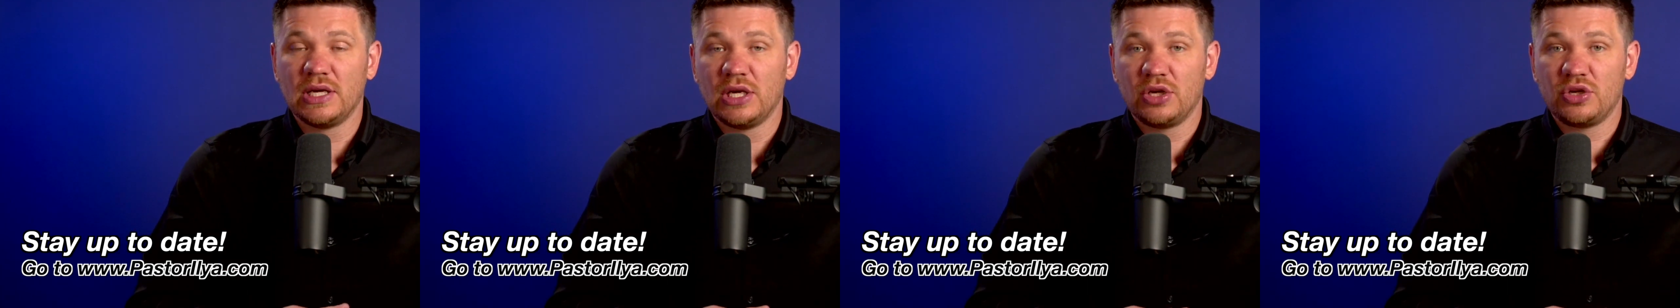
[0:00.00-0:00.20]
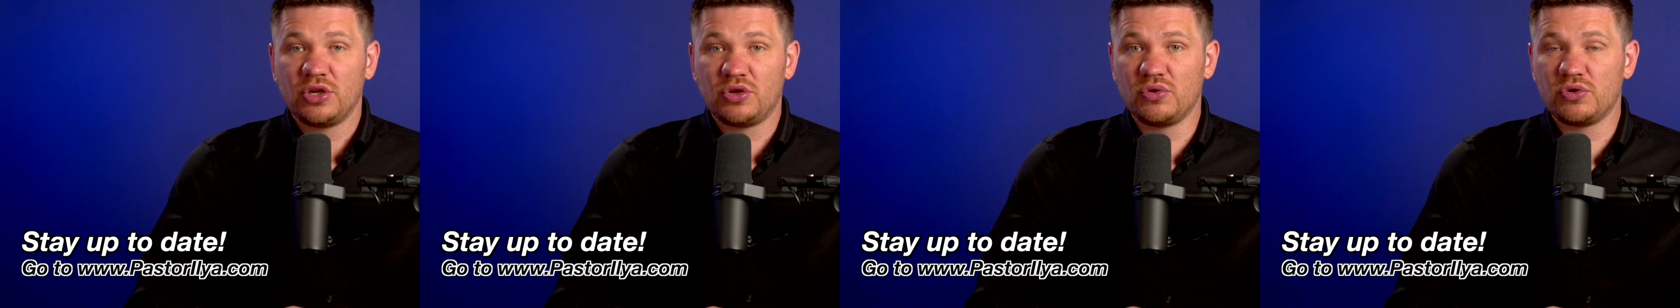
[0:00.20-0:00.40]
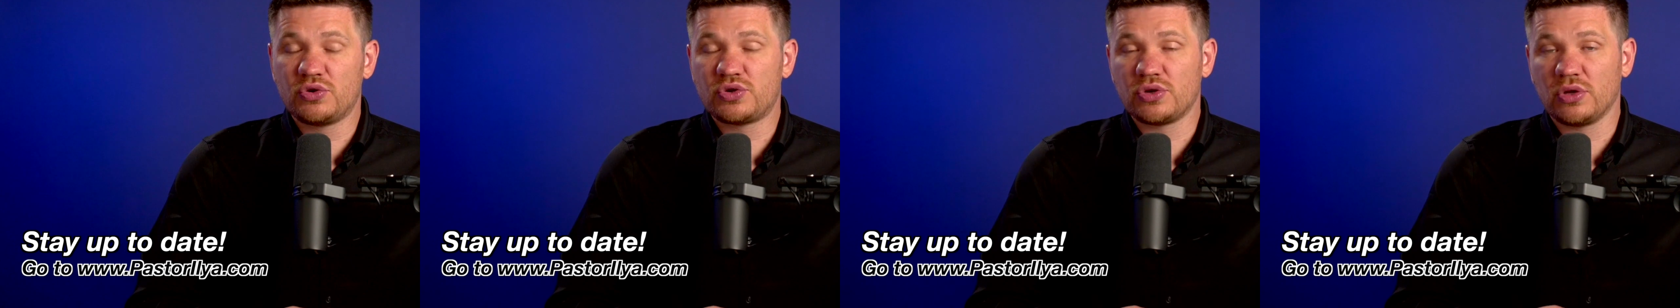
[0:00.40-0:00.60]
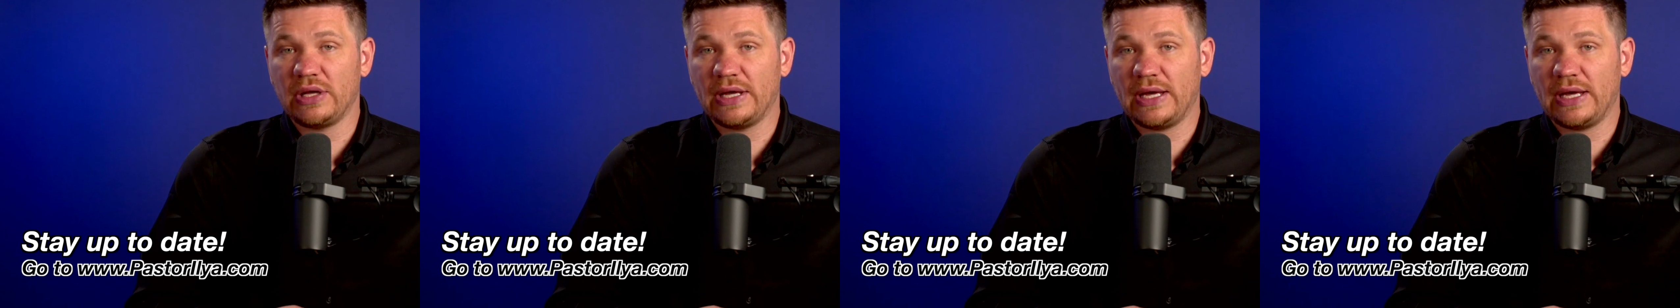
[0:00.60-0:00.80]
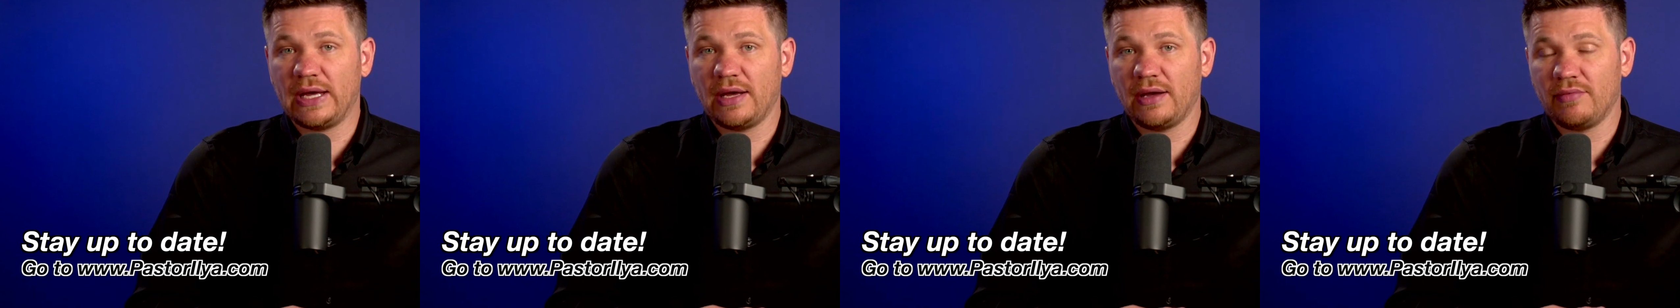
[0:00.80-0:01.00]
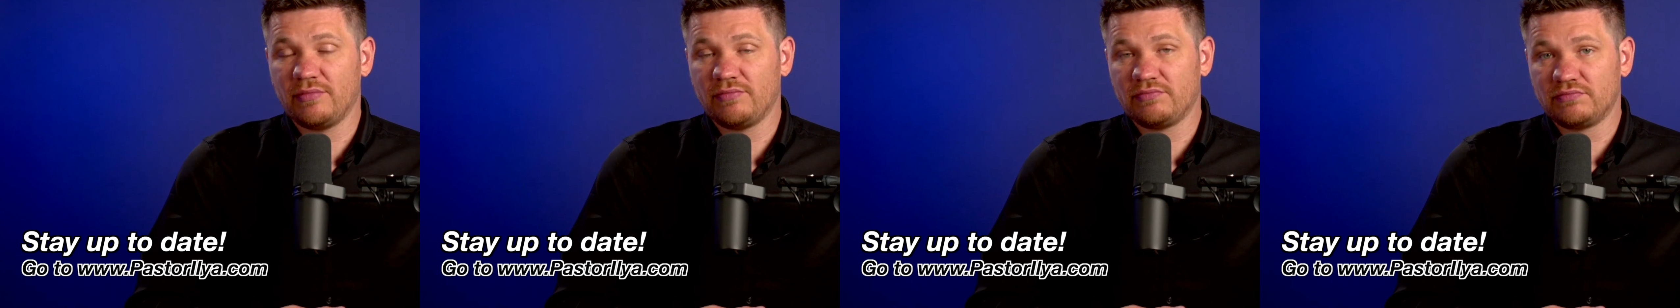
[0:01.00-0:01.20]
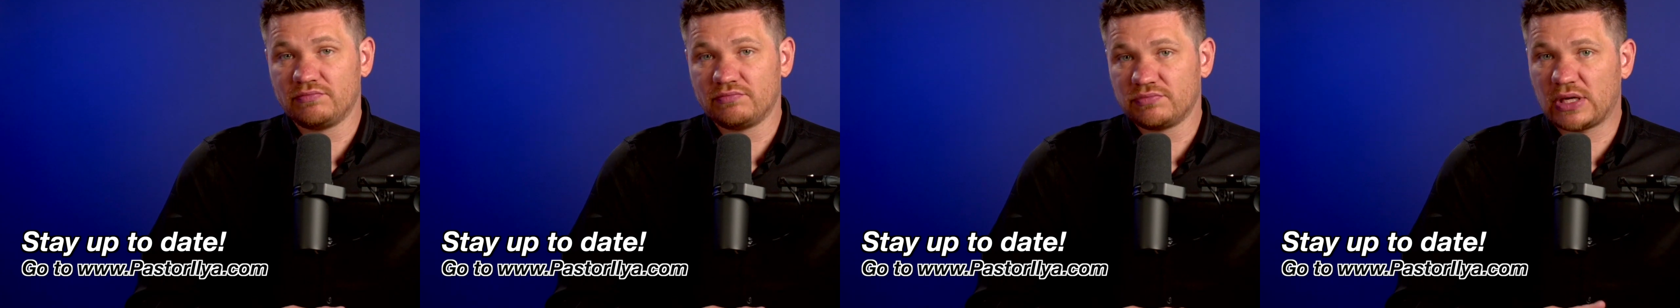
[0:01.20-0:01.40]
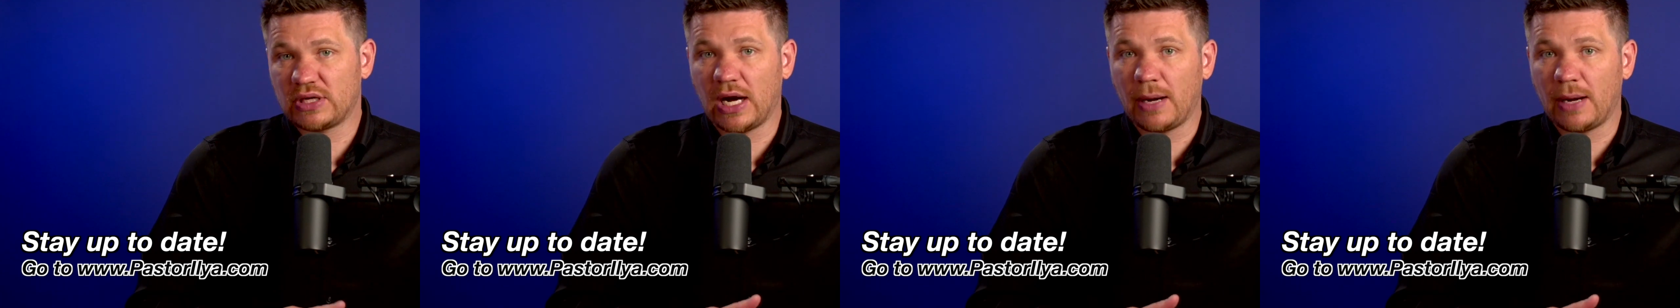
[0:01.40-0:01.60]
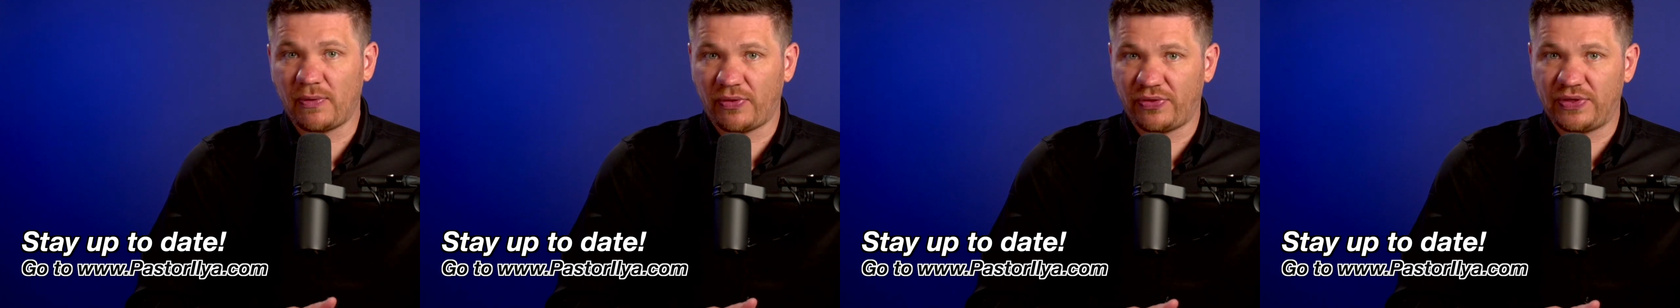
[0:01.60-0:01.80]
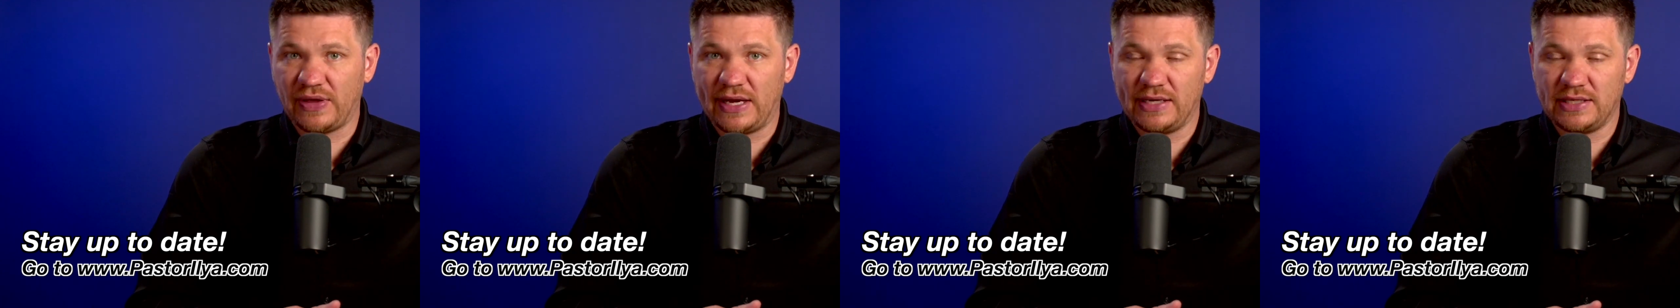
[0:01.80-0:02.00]
usually a couple
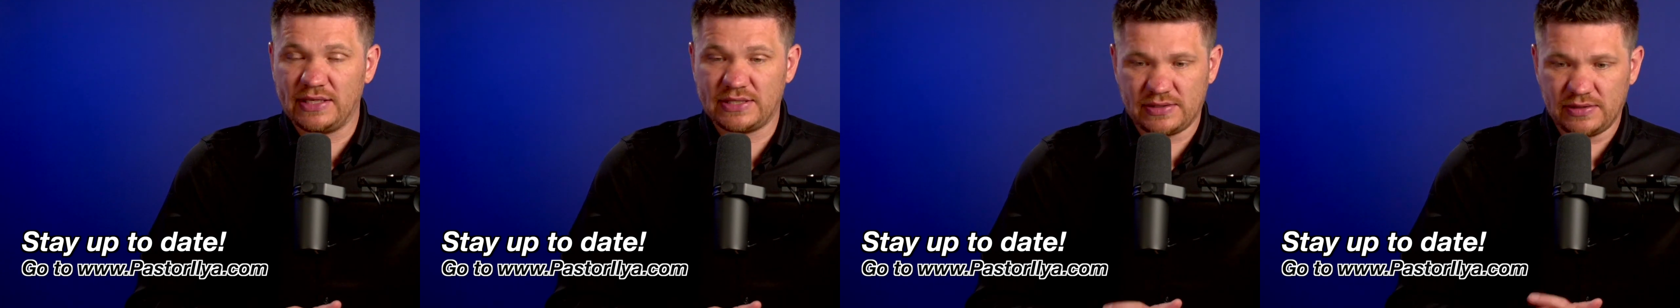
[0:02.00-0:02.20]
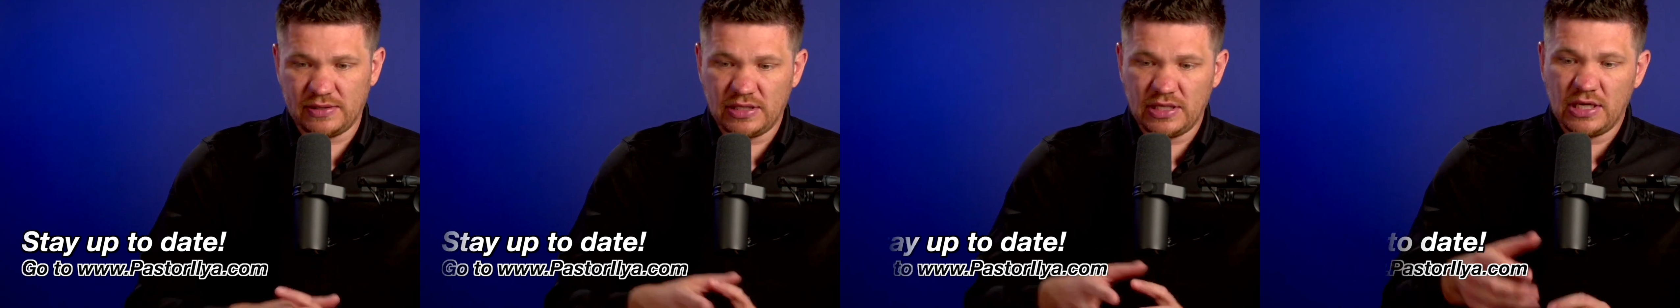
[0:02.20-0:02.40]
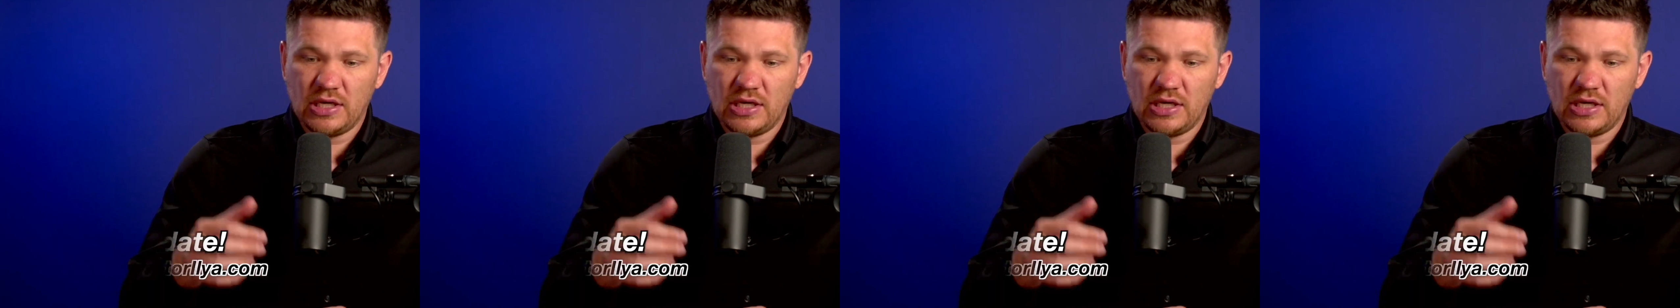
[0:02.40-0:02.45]
things.